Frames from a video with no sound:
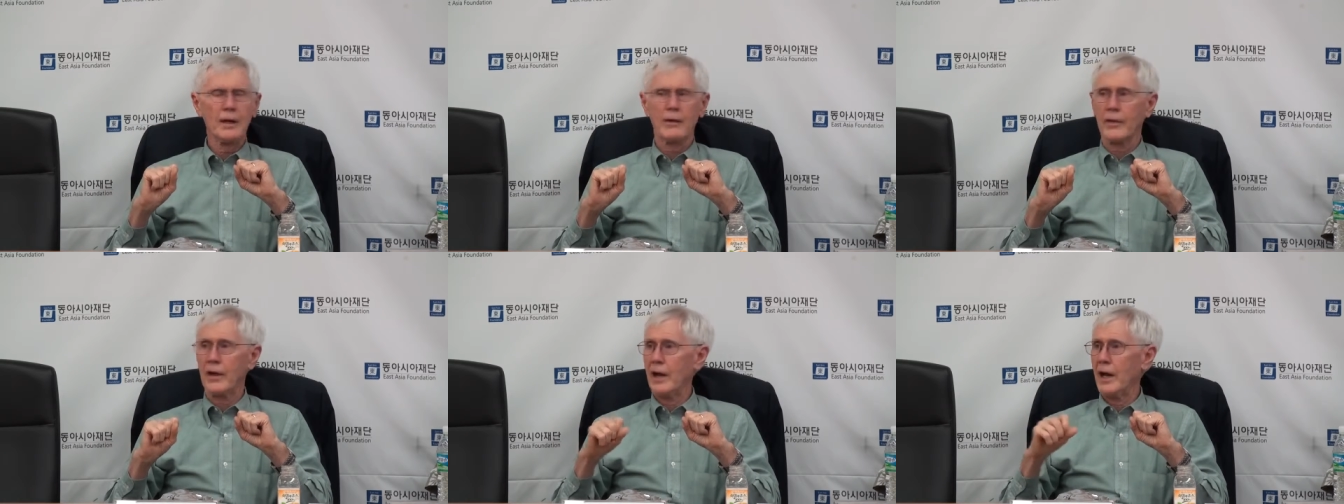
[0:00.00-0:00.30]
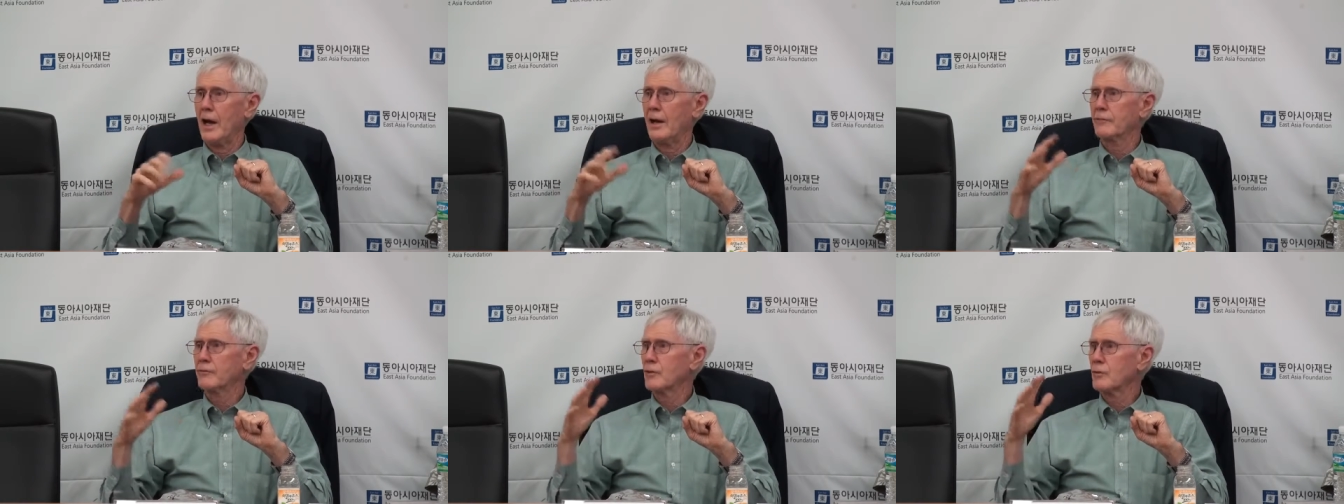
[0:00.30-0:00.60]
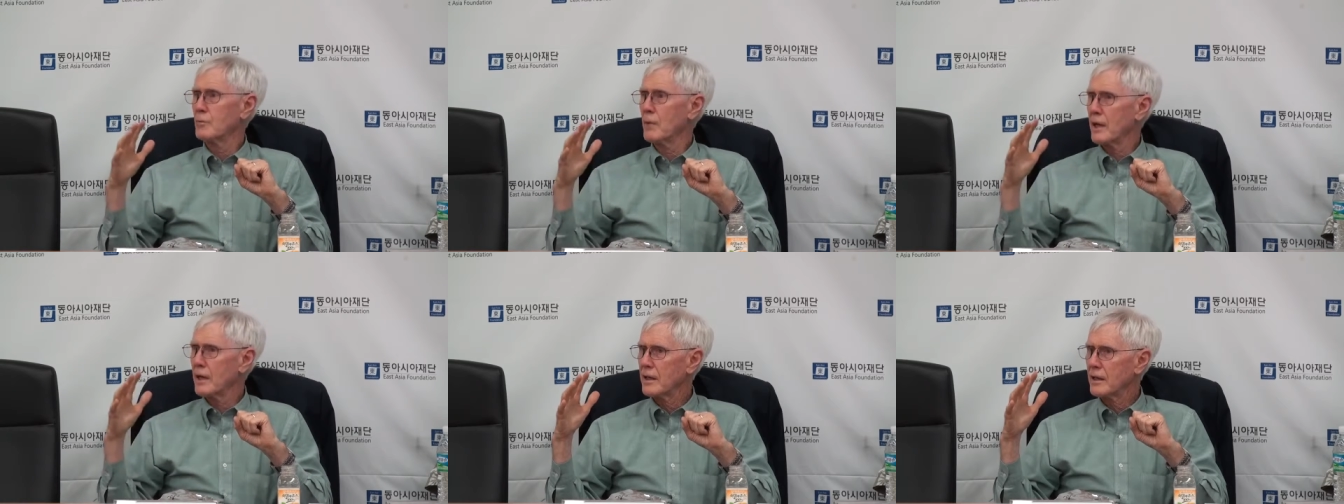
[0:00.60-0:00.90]
They have
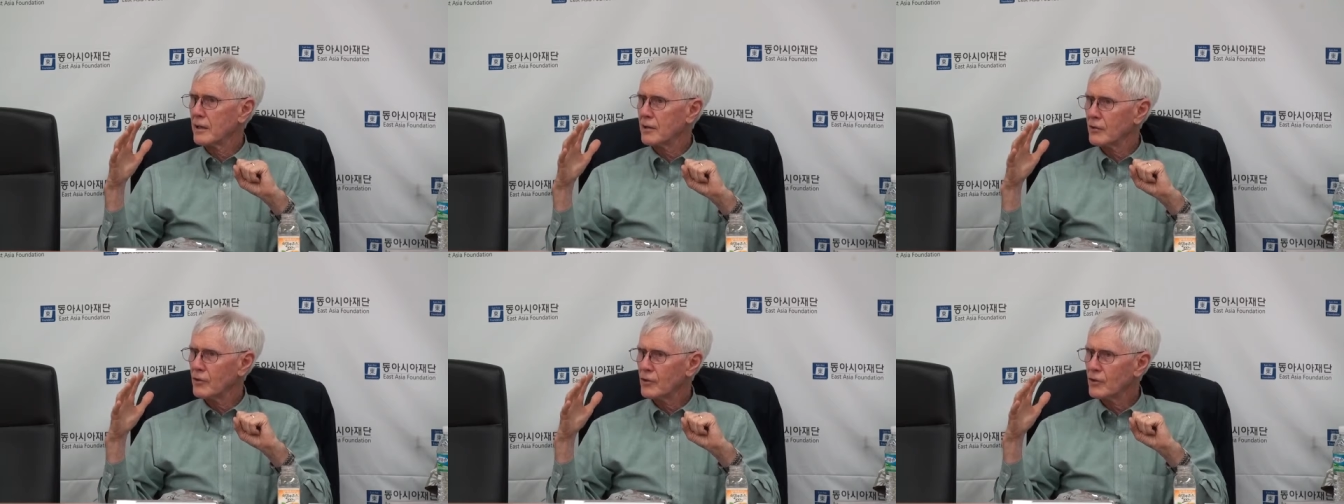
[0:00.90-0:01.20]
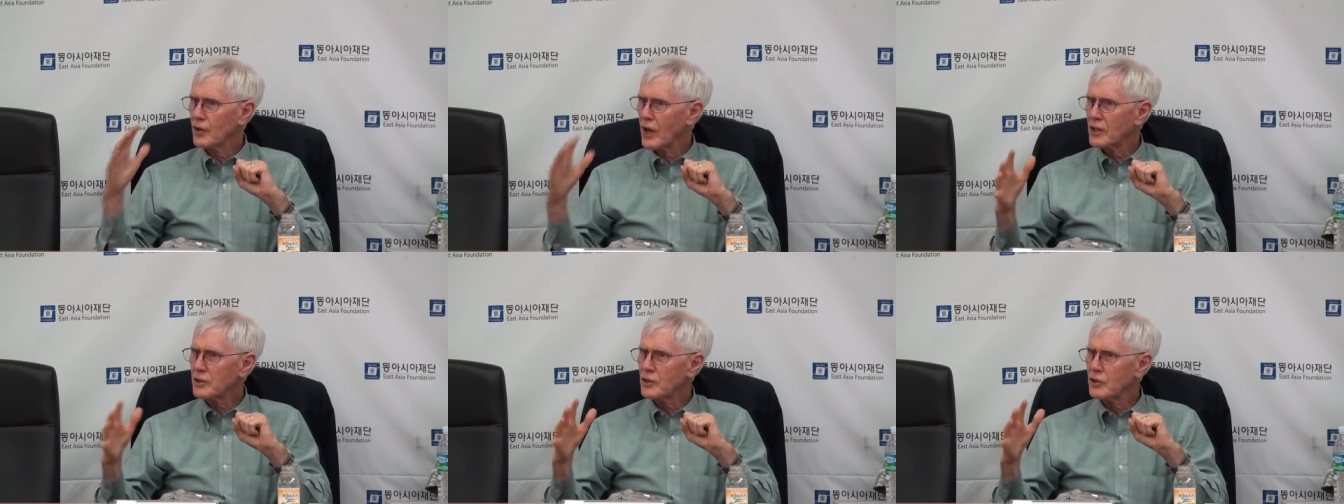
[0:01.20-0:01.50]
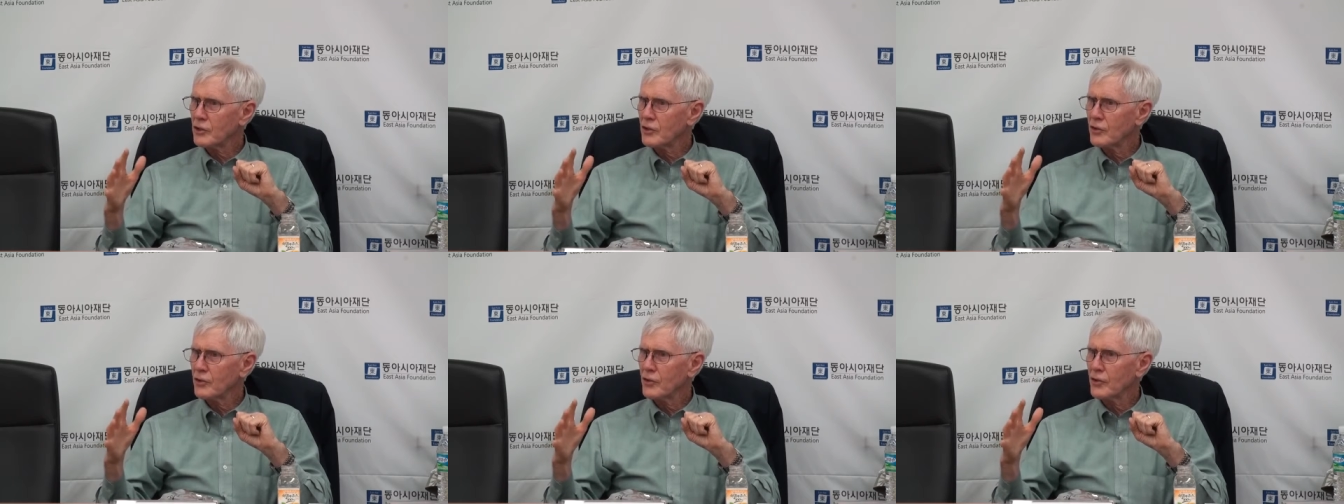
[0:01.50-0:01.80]
to make
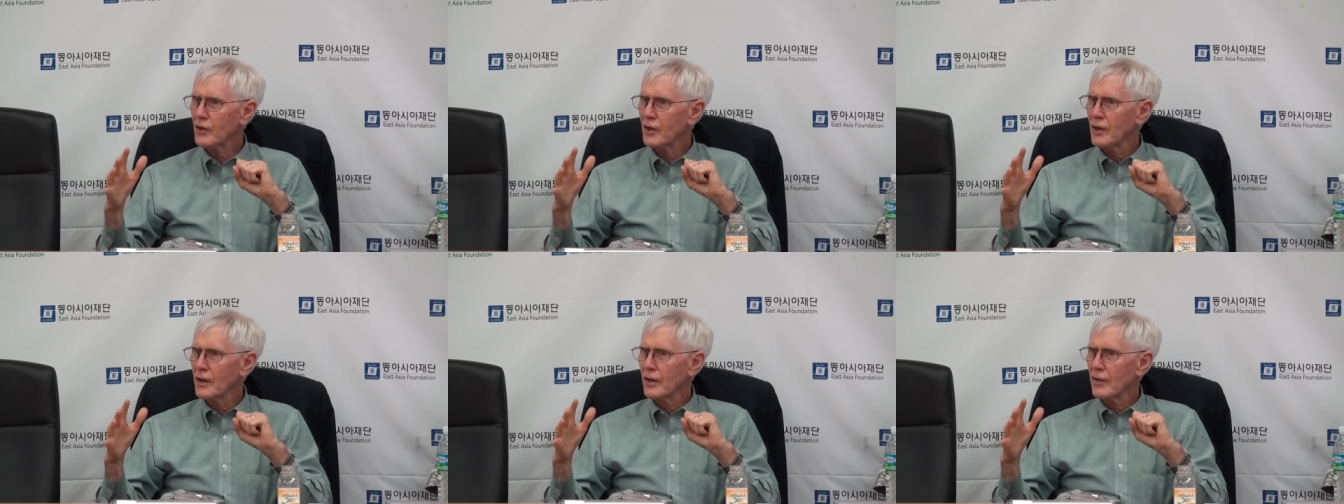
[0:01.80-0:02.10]
concessions.